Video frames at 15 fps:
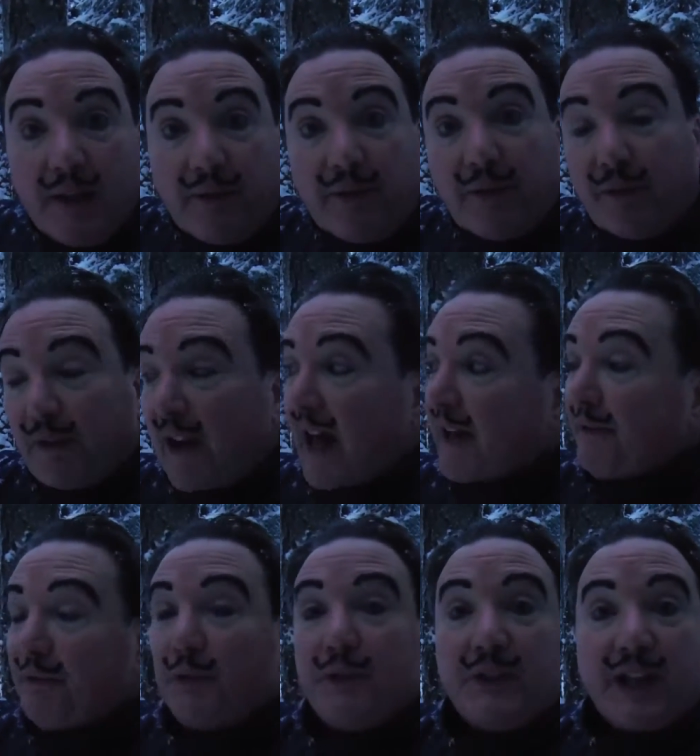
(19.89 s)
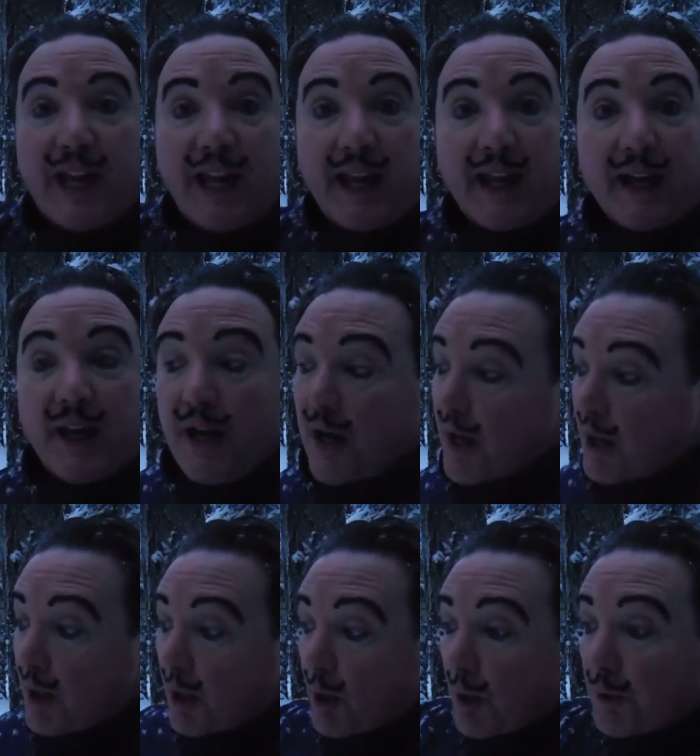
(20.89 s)
flying through the air
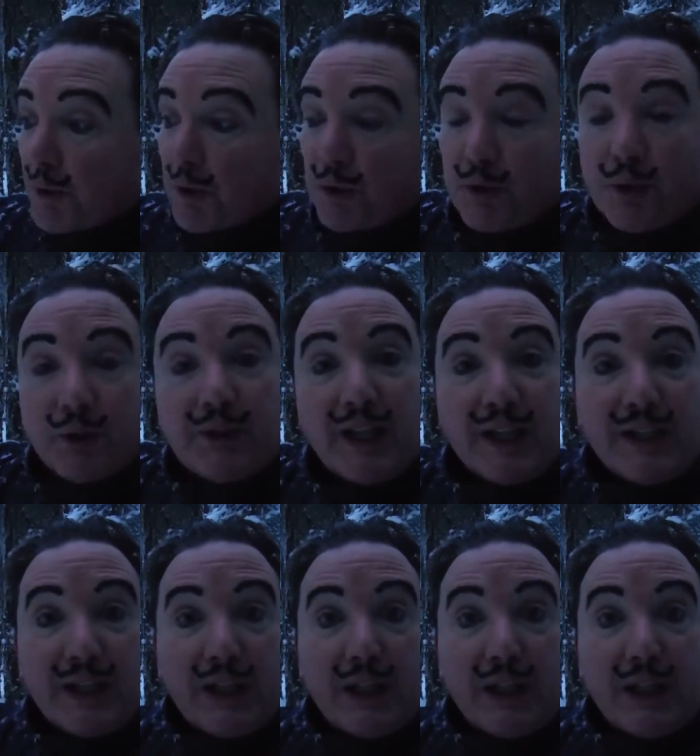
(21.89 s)
on the snow down the